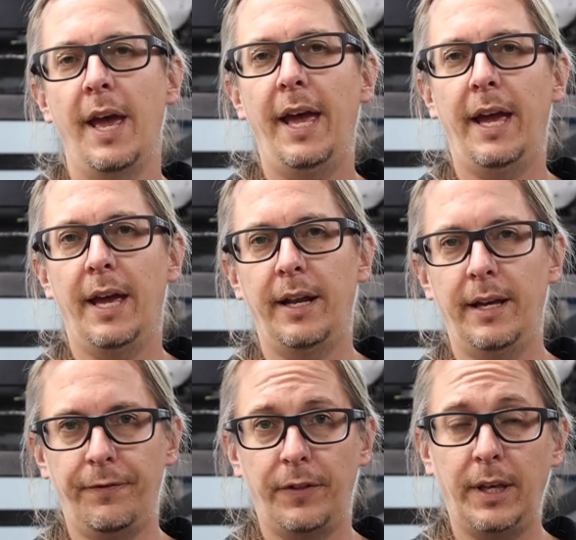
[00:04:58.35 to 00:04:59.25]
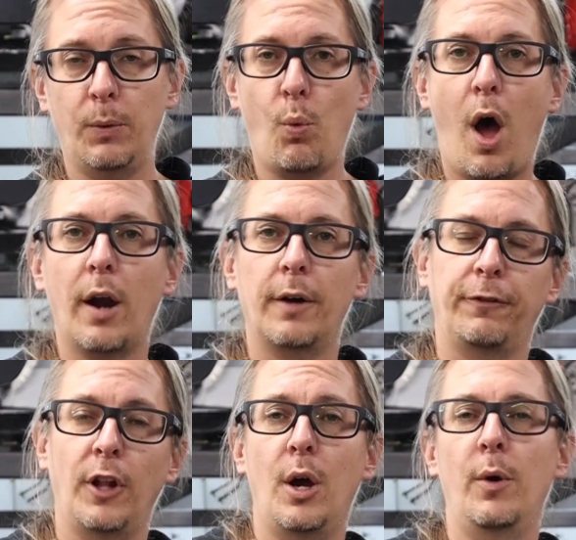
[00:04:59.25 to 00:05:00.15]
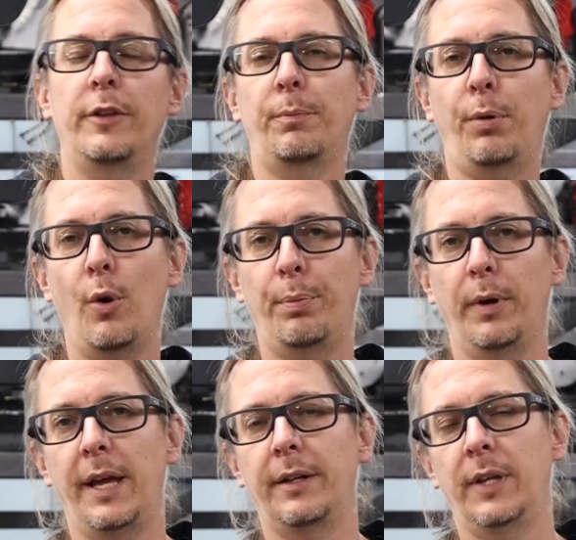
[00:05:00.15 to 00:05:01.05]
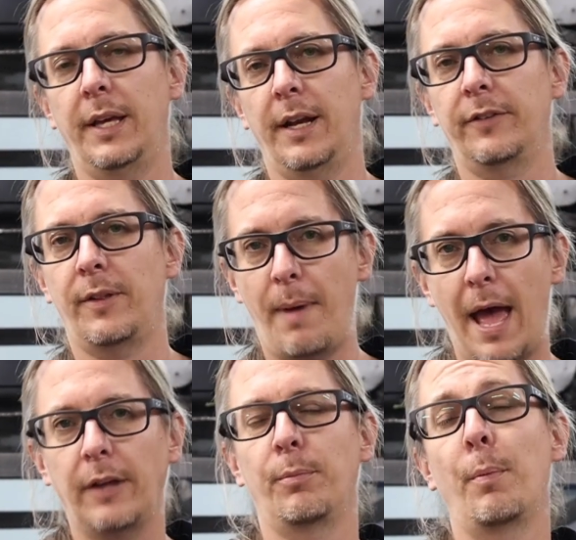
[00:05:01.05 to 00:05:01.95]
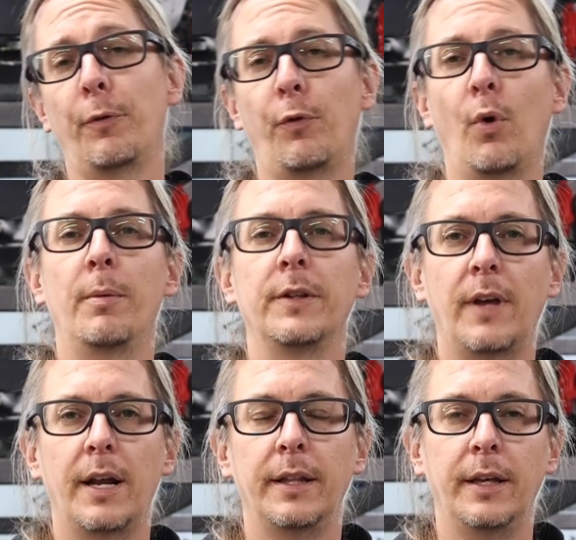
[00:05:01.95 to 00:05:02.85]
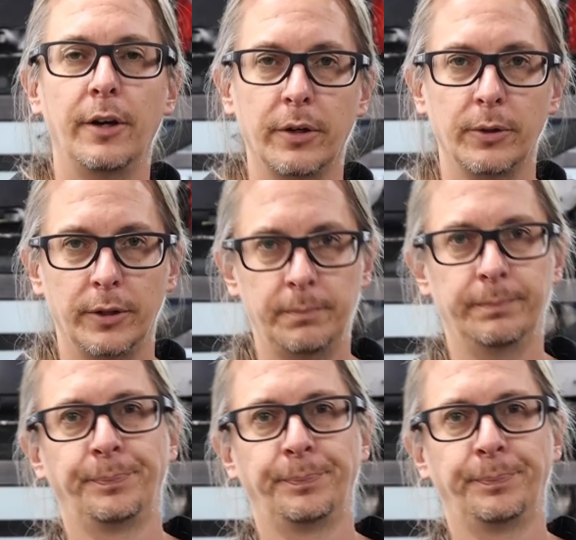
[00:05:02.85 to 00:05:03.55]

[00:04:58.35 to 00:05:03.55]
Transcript: and if the water flow is appropriate to get us the maximum performance out of the intercooler.